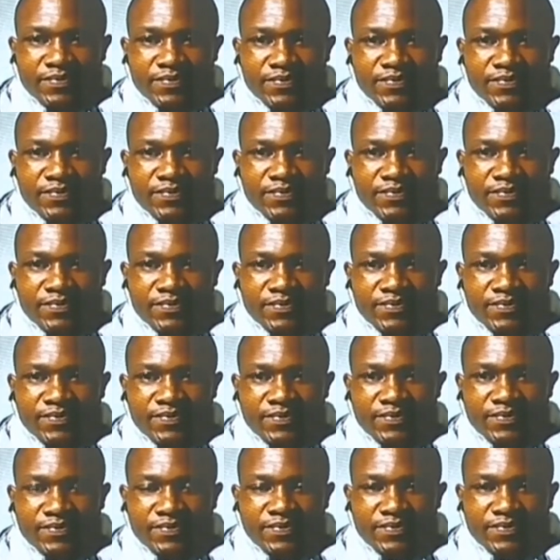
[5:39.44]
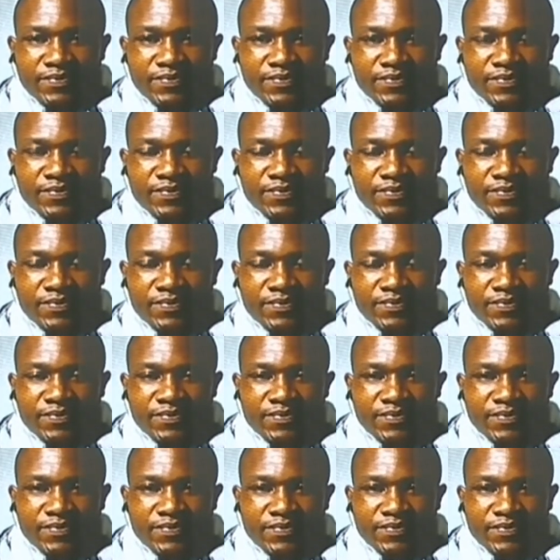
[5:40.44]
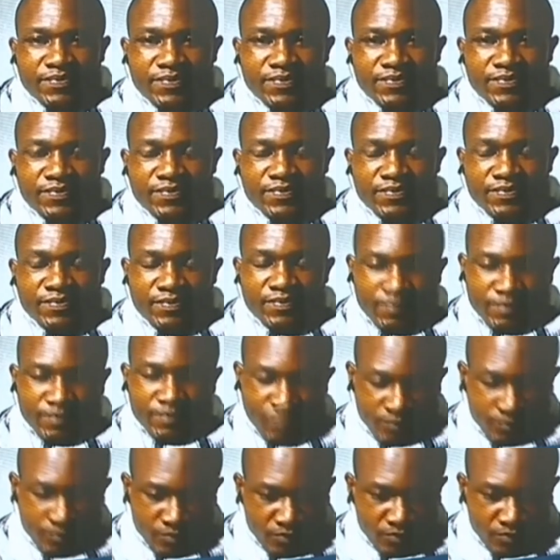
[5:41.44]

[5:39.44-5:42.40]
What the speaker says: No one is speaking in this clip.